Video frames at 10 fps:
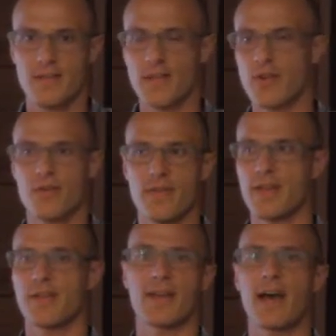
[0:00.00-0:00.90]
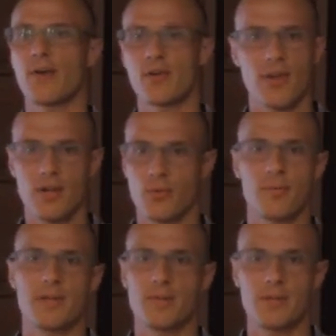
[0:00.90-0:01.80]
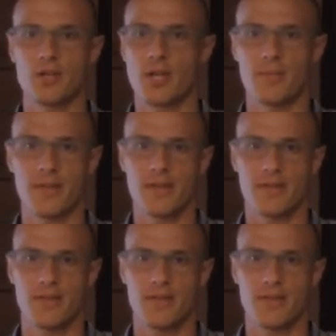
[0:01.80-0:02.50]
they don't think like how great it will be to be champion,